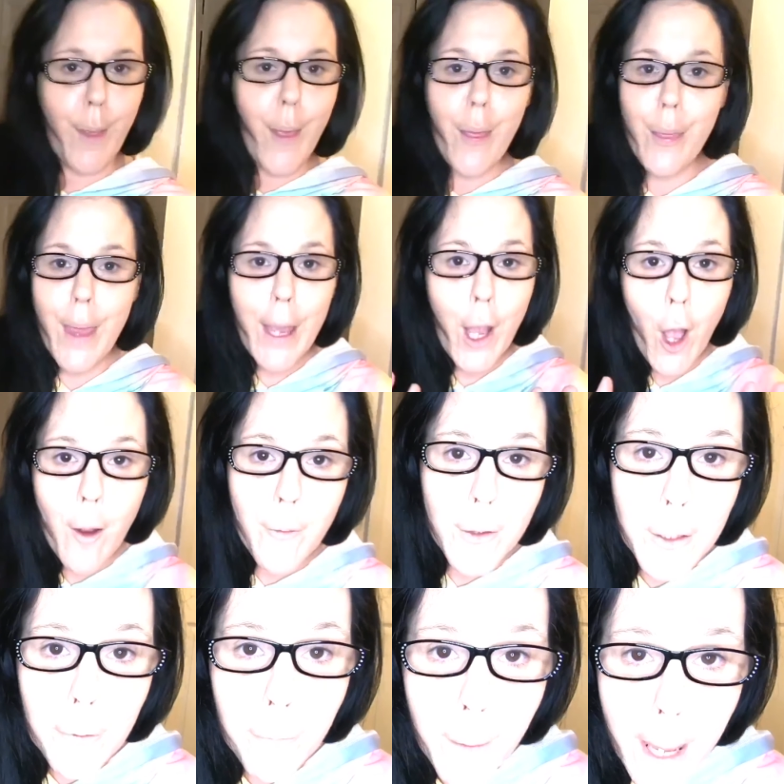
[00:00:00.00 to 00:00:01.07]
they cover
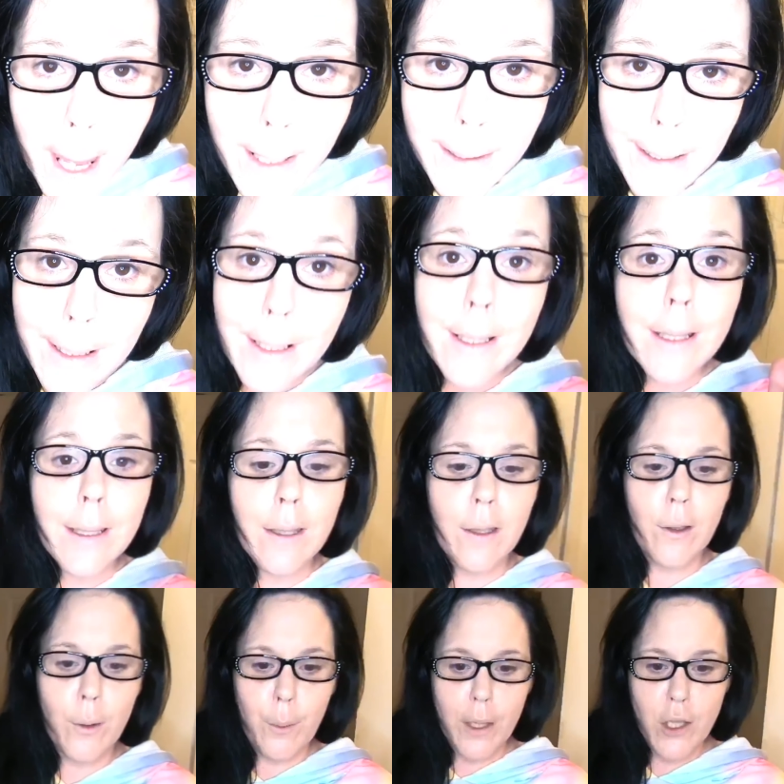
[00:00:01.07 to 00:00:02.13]
your fatness,
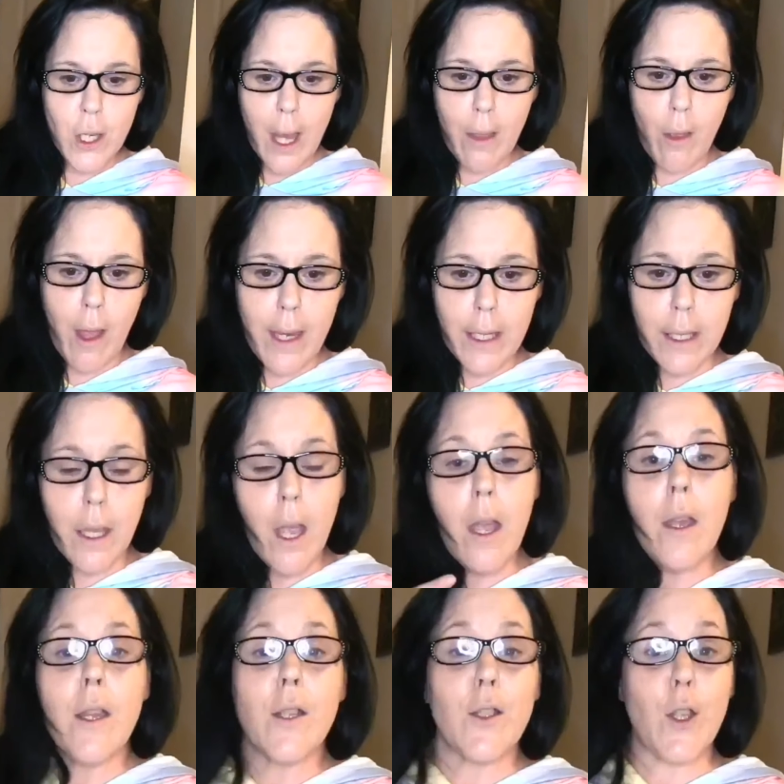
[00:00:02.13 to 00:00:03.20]
which I like.
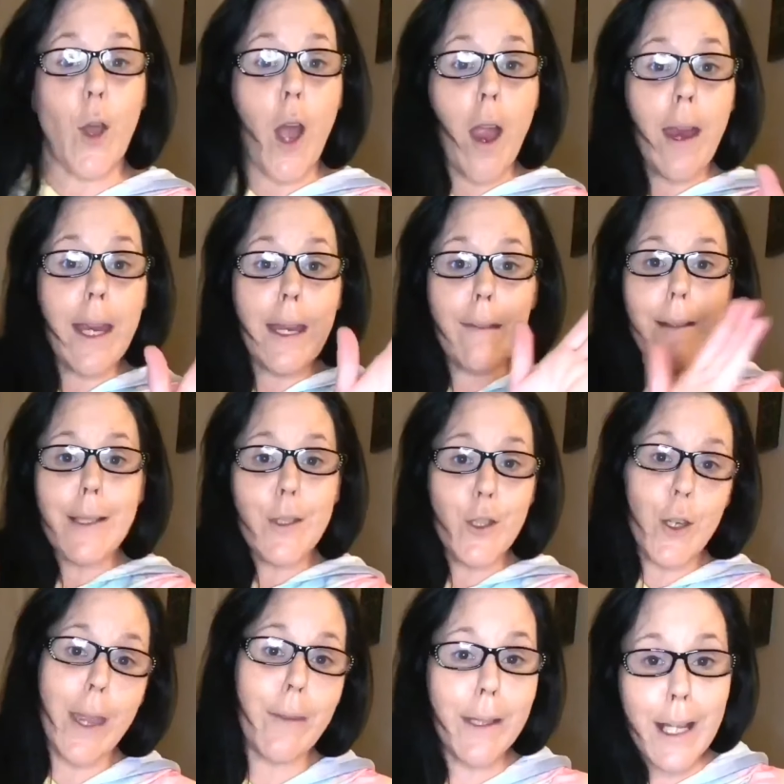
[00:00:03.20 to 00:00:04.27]
So, all right, let's
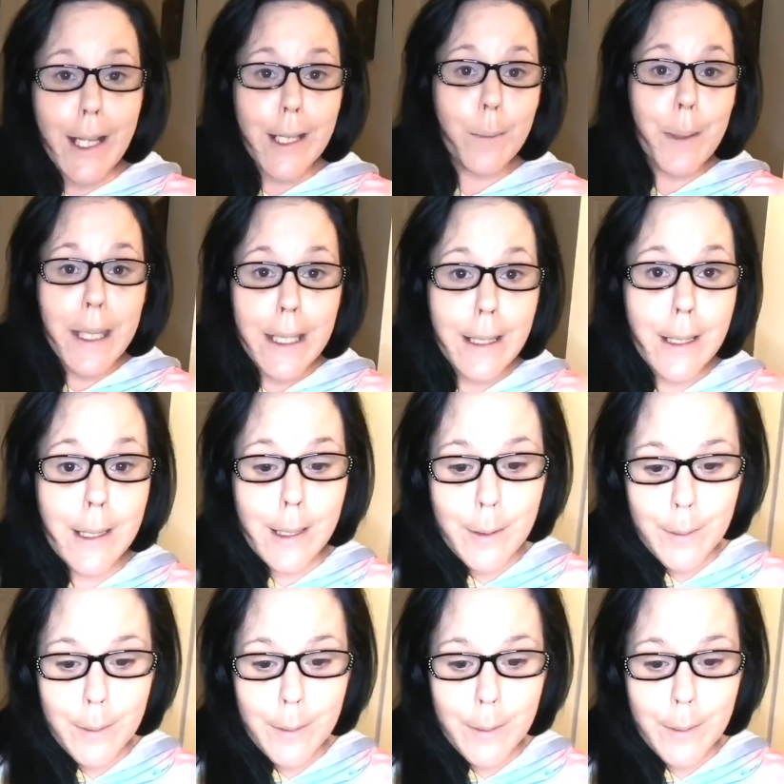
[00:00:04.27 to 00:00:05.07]
try the next piece.